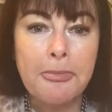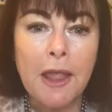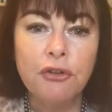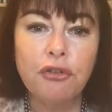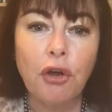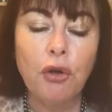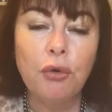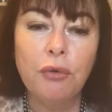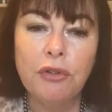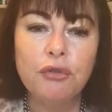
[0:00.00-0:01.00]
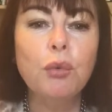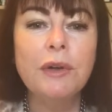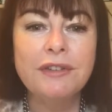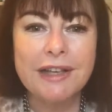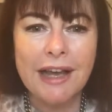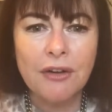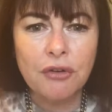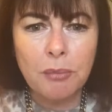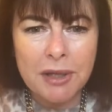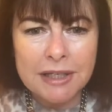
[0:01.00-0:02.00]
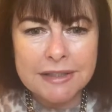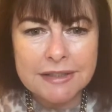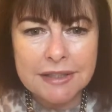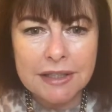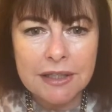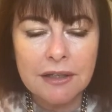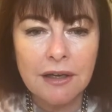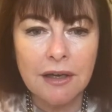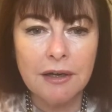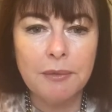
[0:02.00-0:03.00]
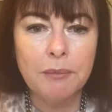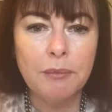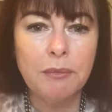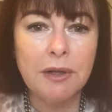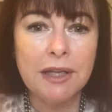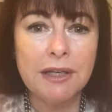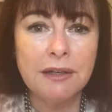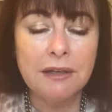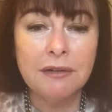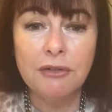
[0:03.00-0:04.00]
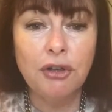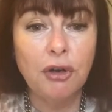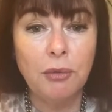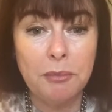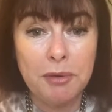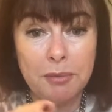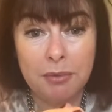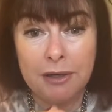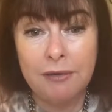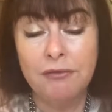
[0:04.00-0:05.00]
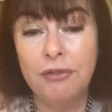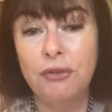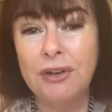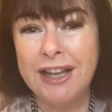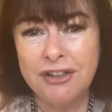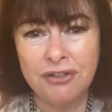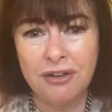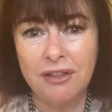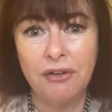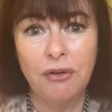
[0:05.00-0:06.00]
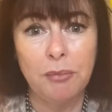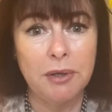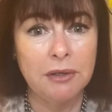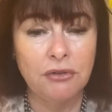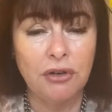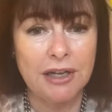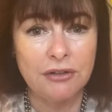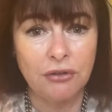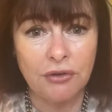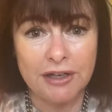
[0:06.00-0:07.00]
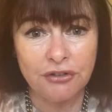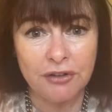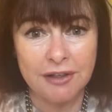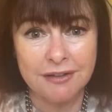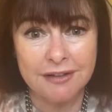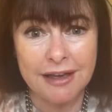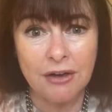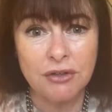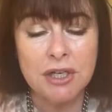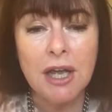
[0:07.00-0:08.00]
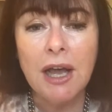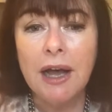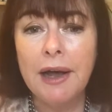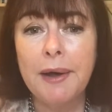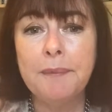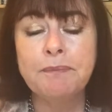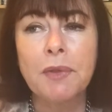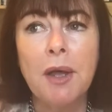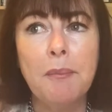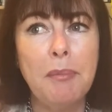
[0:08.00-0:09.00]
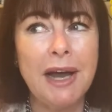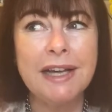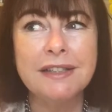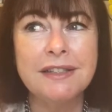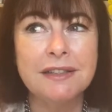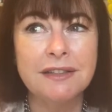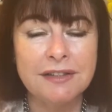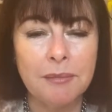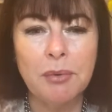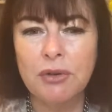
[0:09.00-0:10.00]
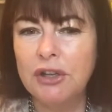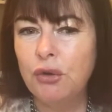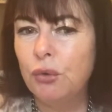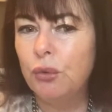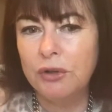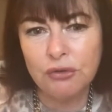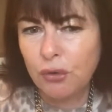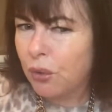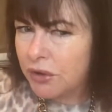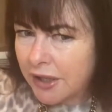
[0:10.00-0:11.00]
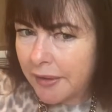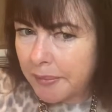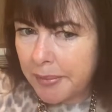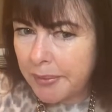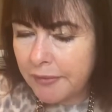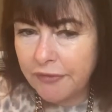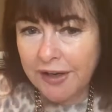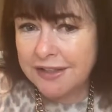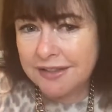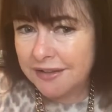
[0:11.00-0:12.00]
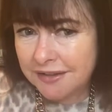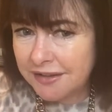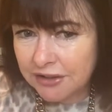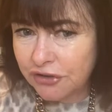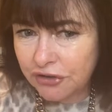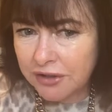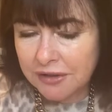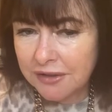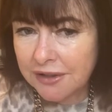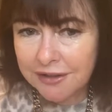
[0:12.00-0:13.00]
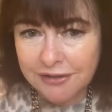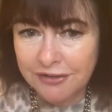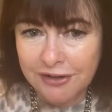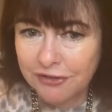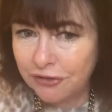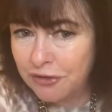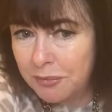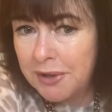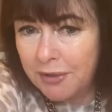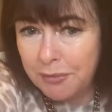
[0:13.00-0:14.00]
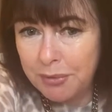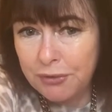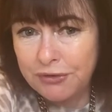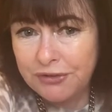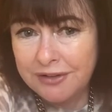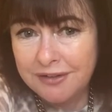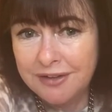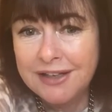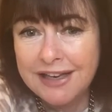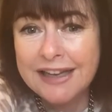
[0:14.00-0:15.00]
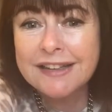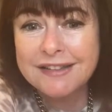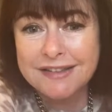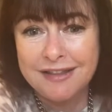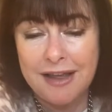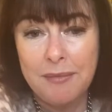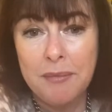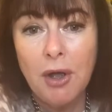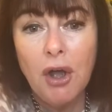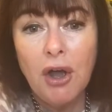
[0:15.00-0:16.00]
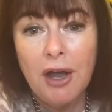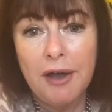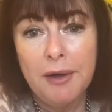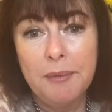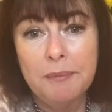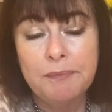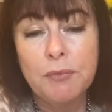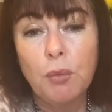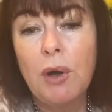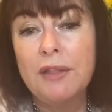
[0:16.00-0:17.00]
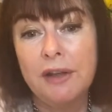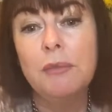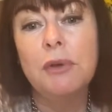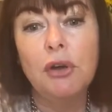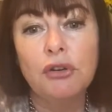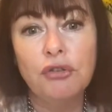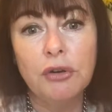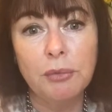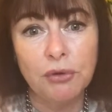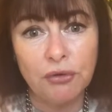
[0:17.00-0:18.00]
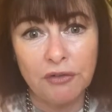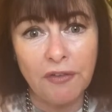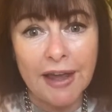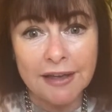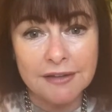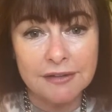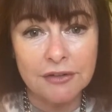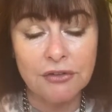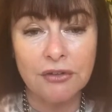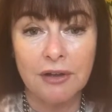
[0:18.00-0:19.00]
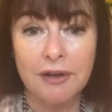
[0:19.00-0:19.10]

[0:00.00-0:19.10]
So there's always accountability in, when people come for the relation therapy and try to thrash things out. But somebody who is caught up fighting addiction, it's not about the person next to them. While there can be contributory factors,